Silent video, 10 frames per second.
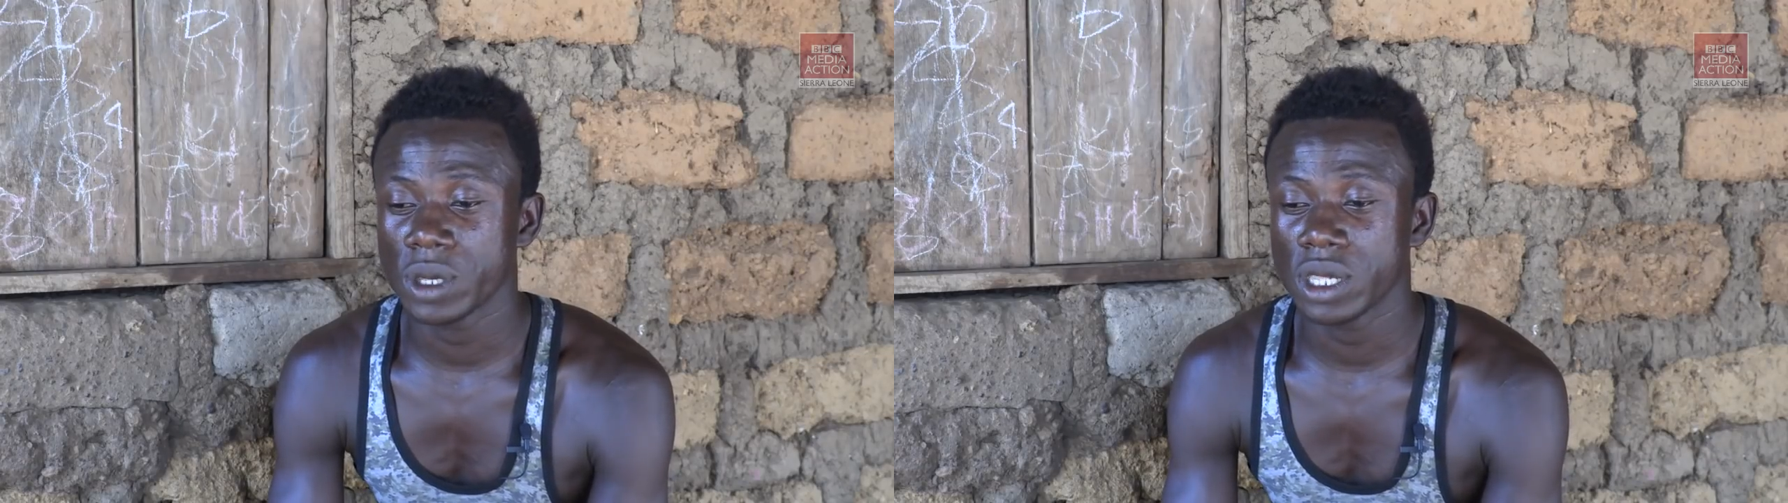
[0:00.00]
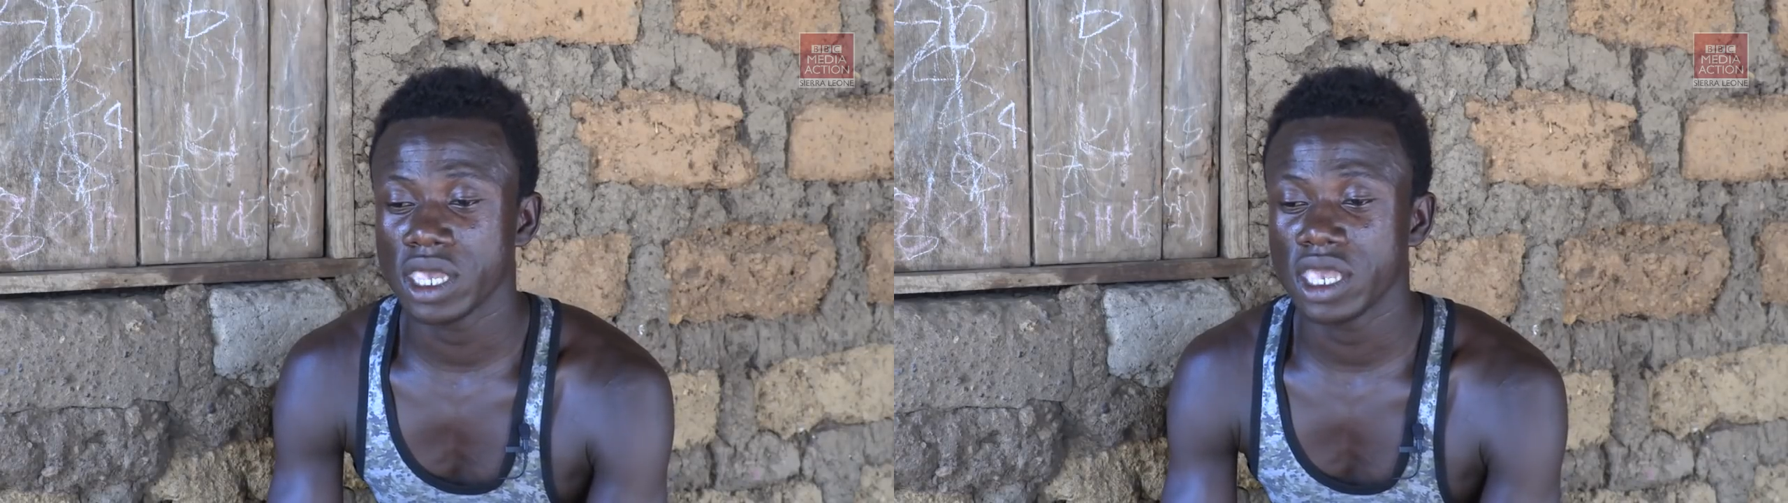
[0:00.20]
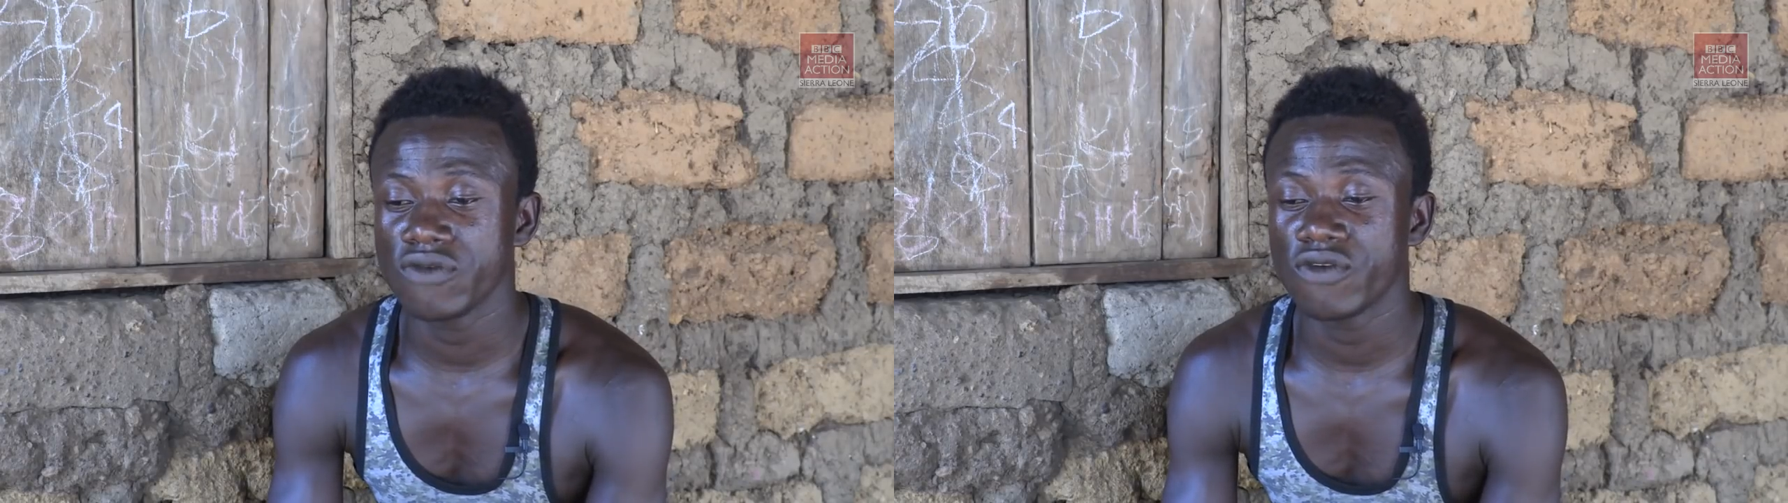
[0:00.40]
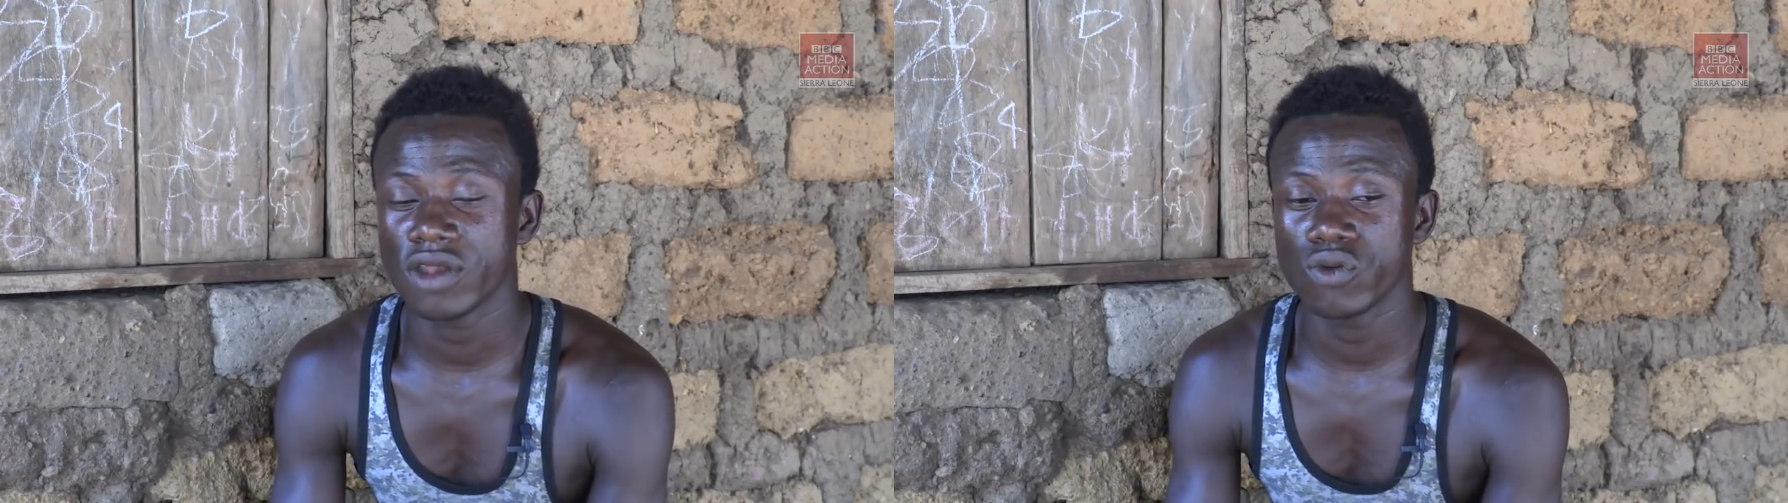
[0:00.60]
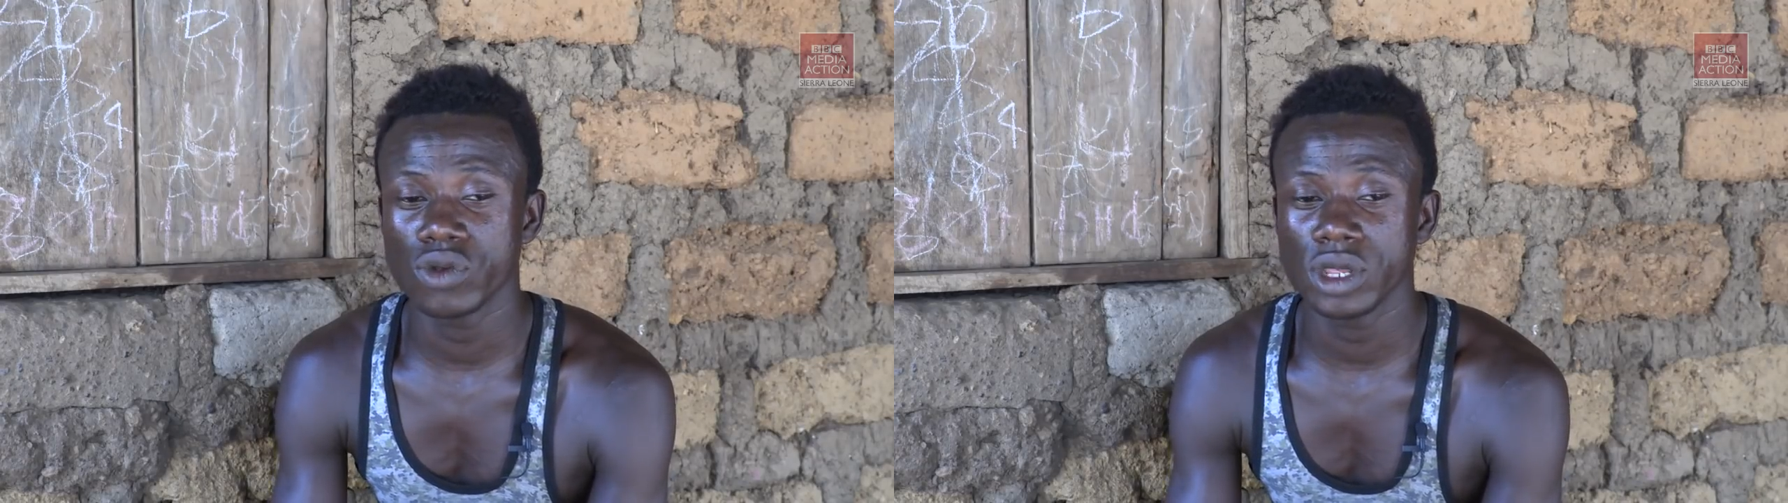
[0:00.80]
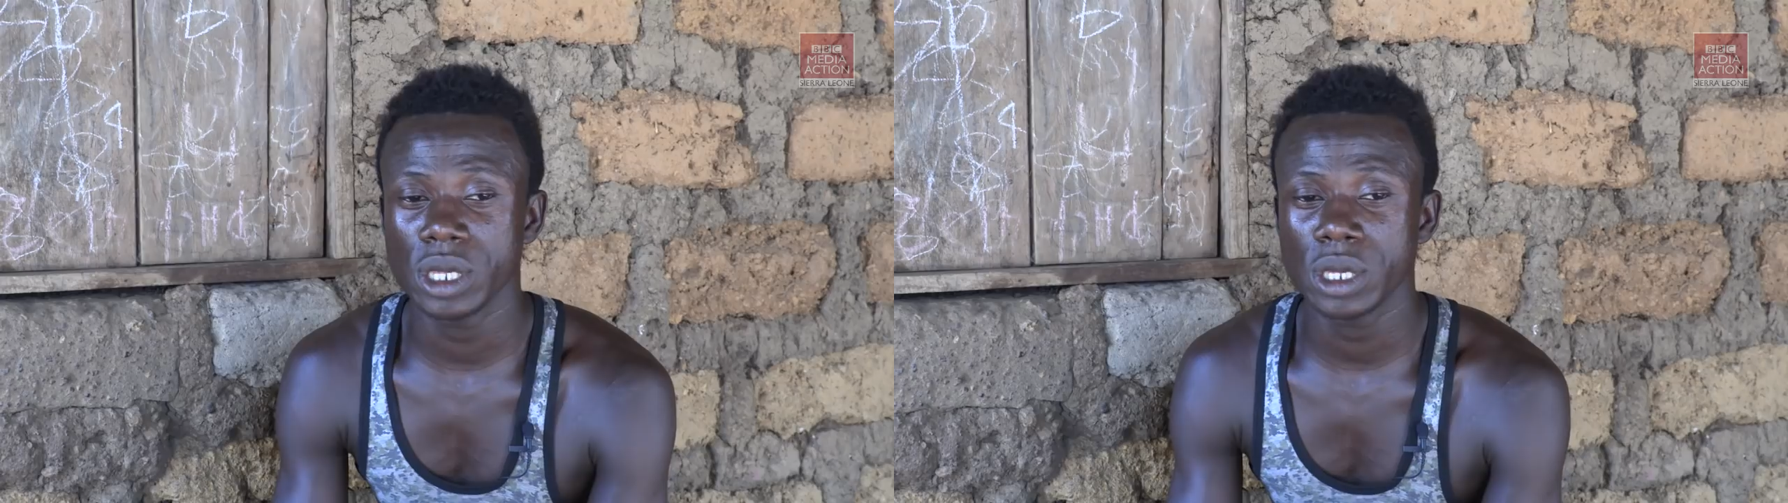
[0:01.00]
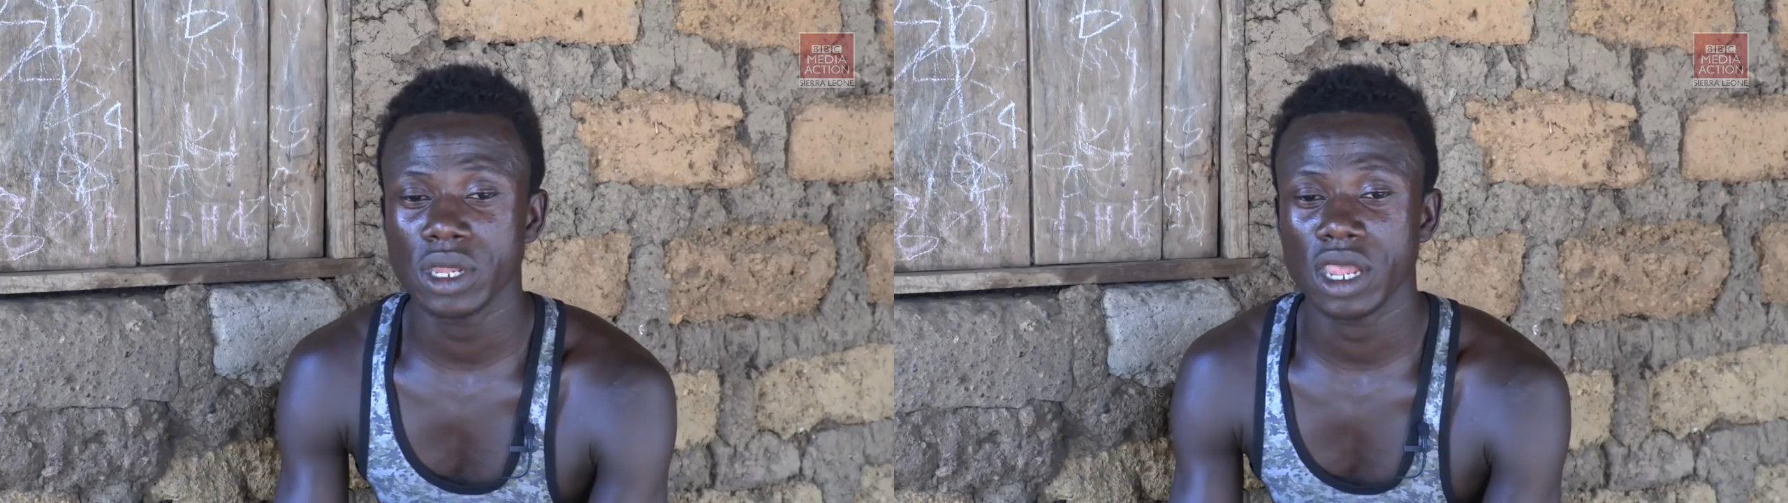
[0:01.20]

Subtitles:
say if I do this,